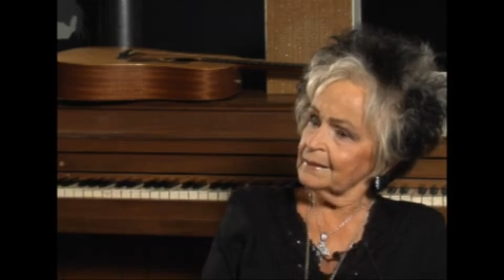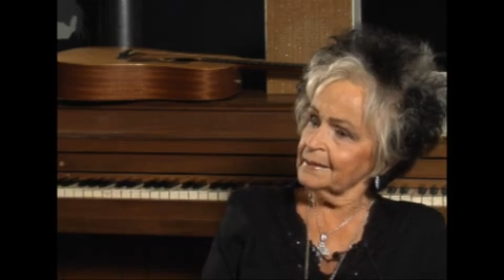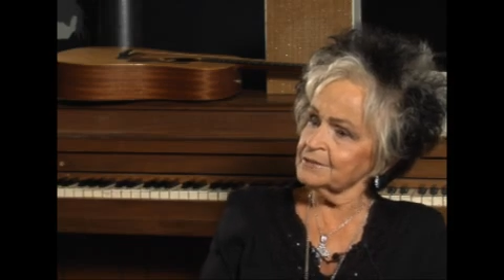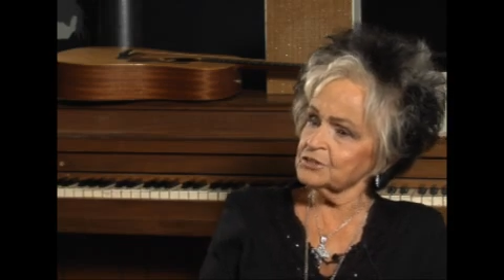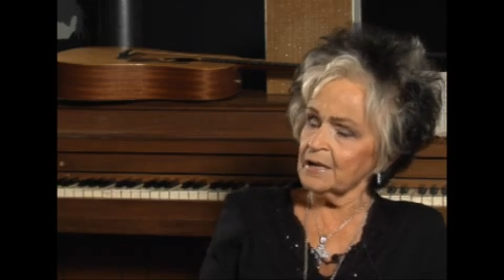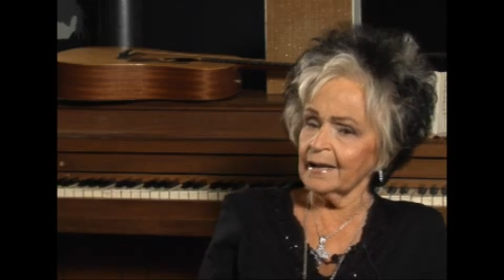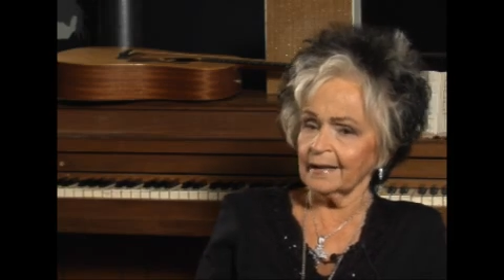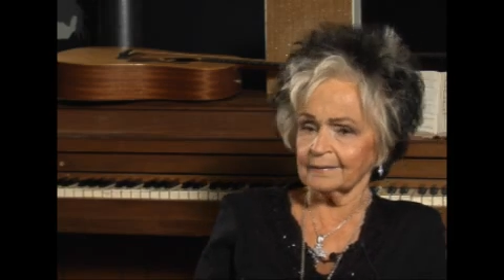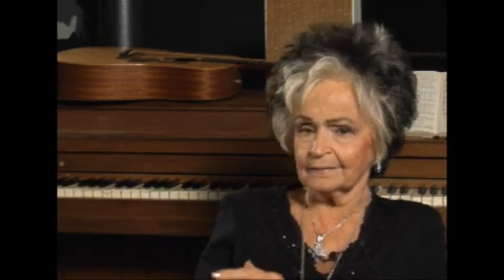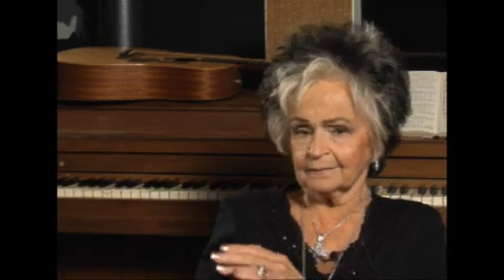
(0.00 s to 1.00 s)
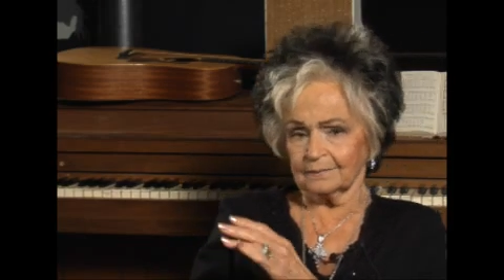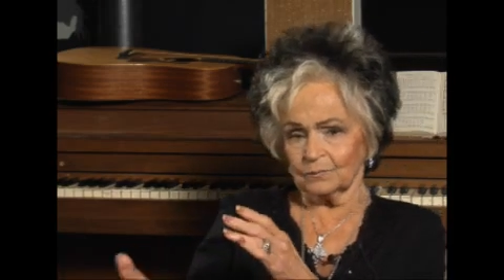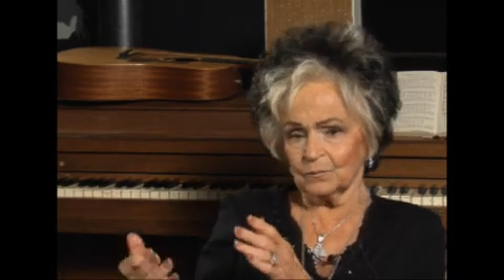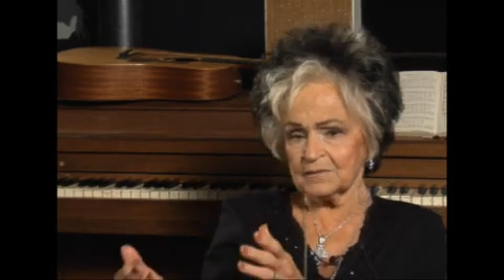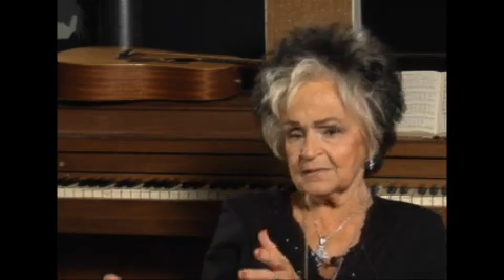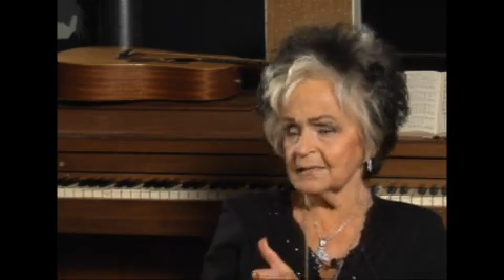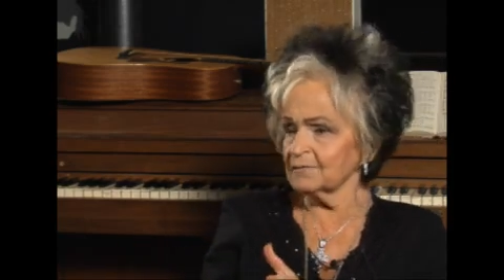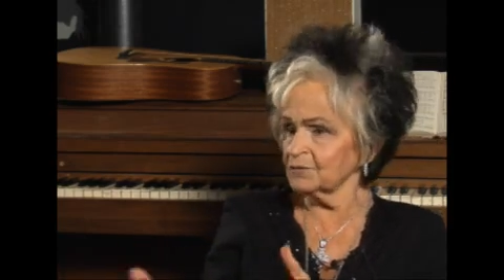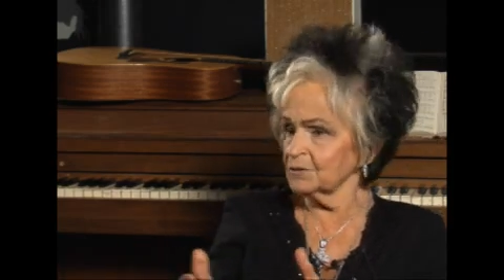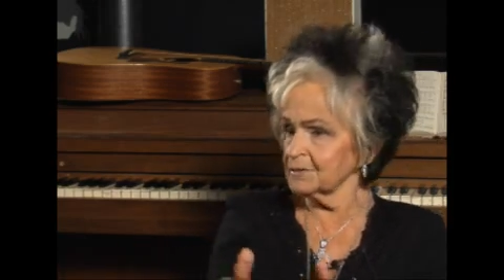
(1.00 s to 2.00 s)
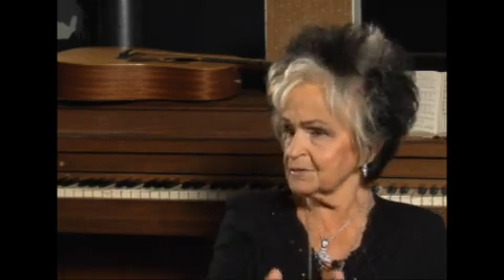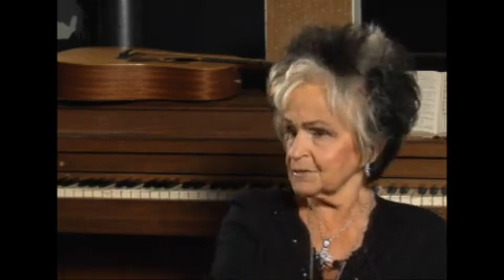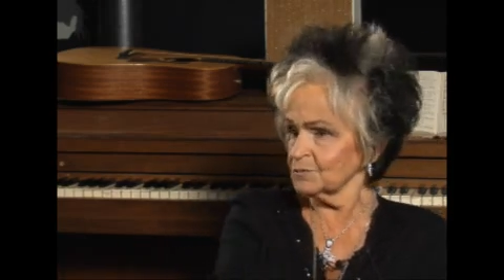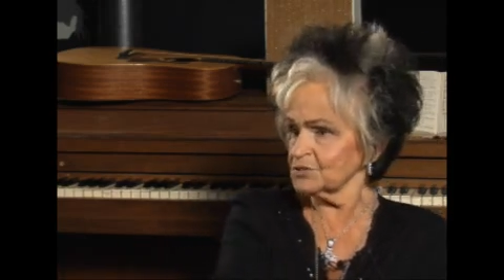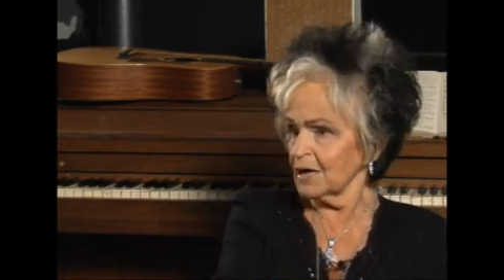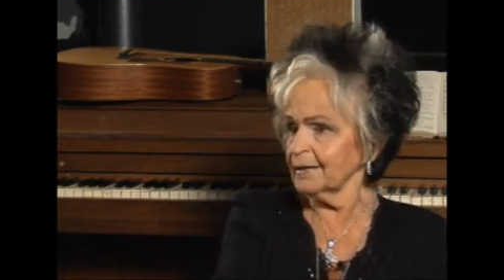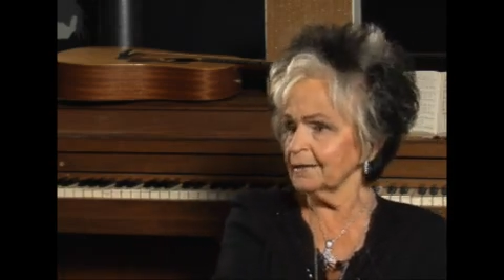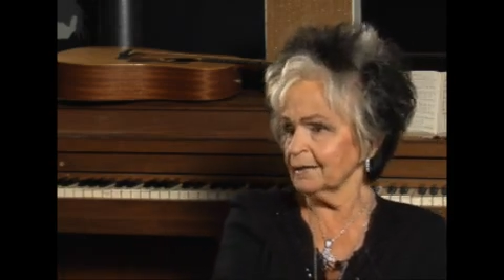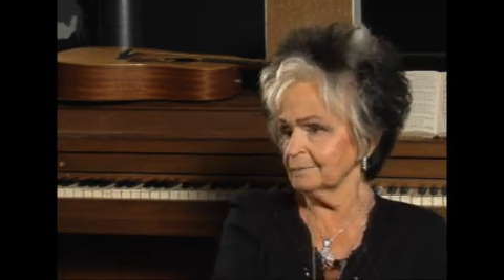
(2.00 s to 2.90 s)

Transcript: And Jack was an influence on Johnny